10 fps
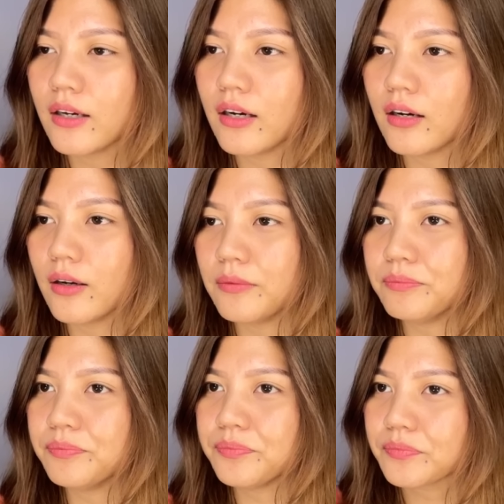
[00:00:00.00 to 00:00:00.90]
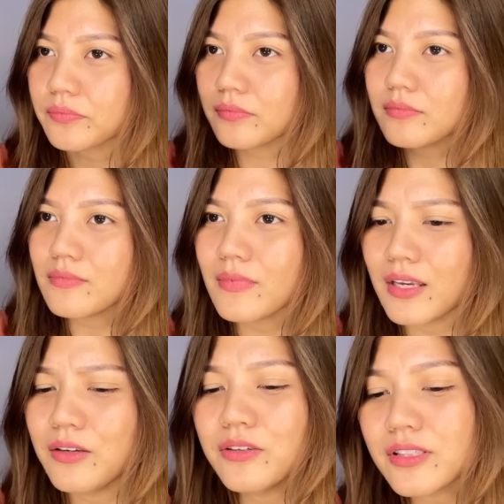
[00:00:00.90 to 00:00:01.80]

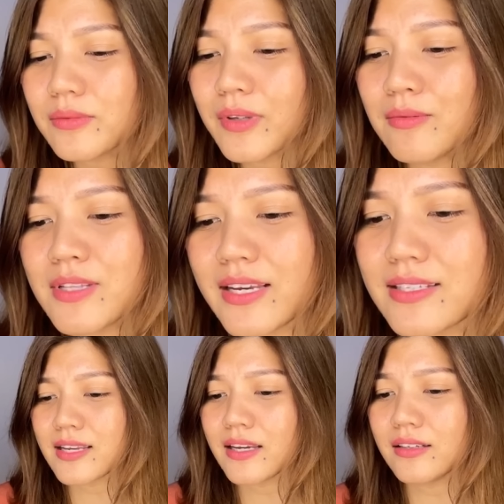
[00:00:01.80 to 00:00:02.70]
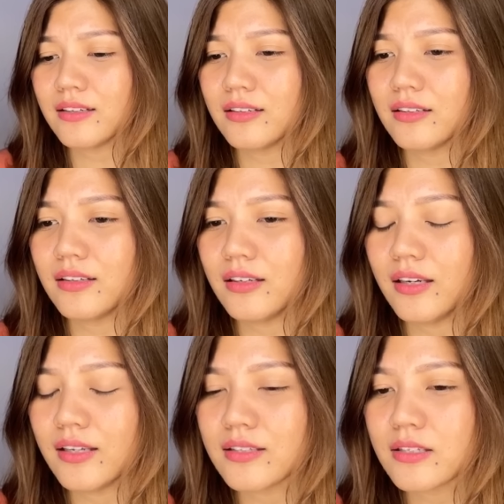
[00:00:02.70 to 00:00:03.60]
you know, sometimes, like said,
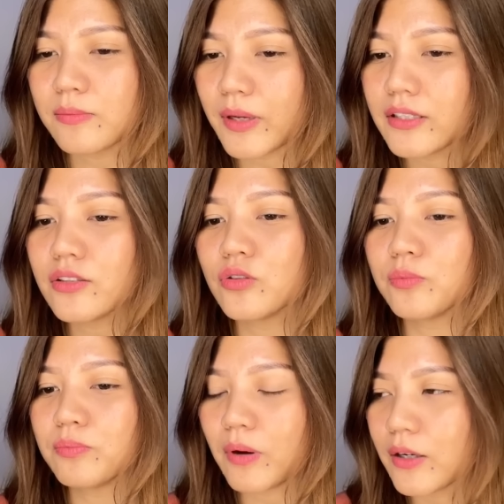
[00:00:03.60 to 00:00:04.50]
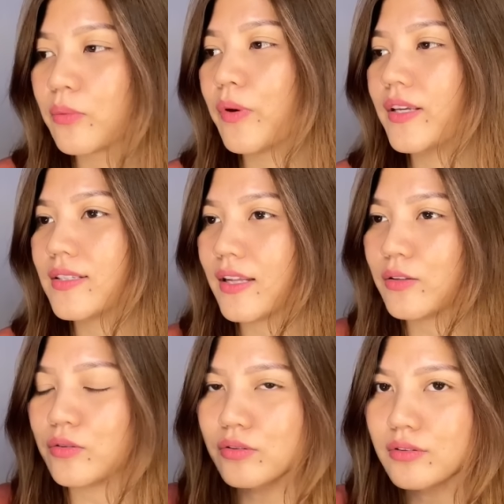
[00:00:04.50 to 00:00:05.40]
it's better to part ways than
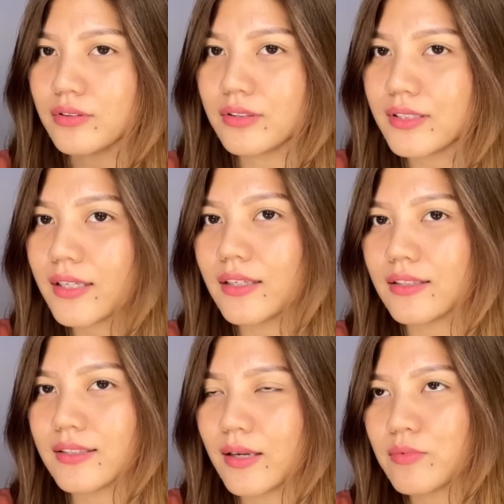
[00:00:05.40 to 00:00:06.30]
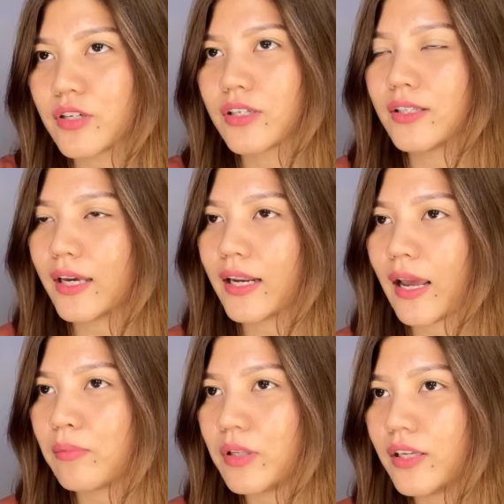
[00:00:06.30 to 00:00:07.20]
to stick in the same circle, and I
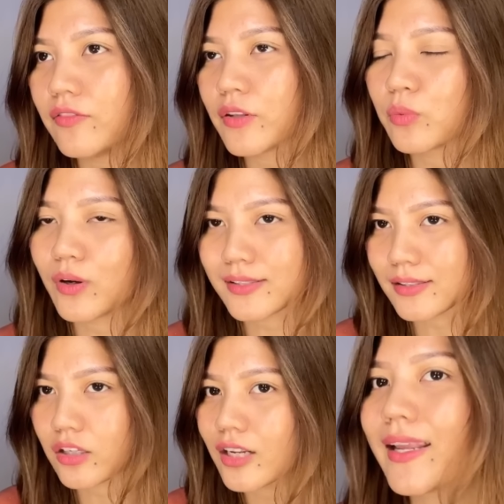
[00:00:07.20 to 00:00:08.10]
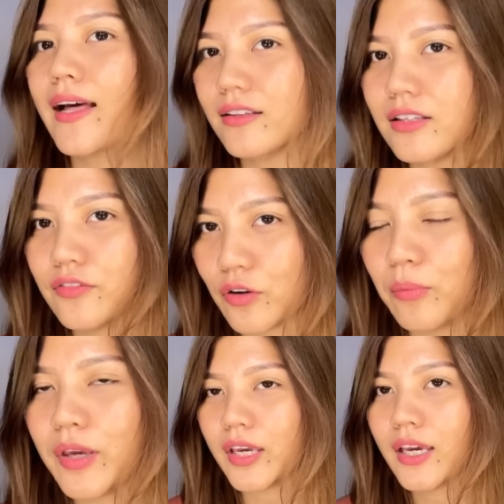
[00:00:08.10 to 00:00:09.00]
believe it was not healthy for
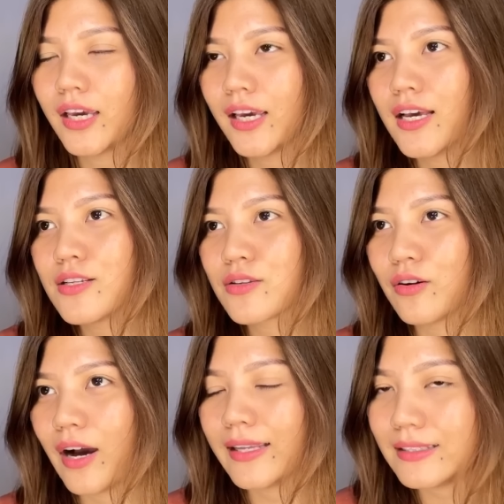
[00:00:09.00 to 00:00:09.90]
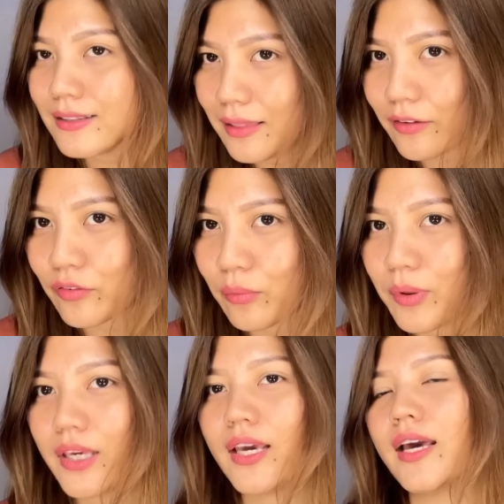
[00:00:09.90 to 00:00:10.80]
me, so I did that for
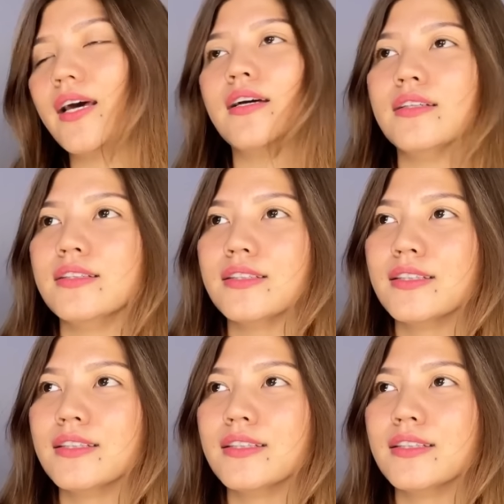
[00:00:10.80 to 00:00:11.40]
me, and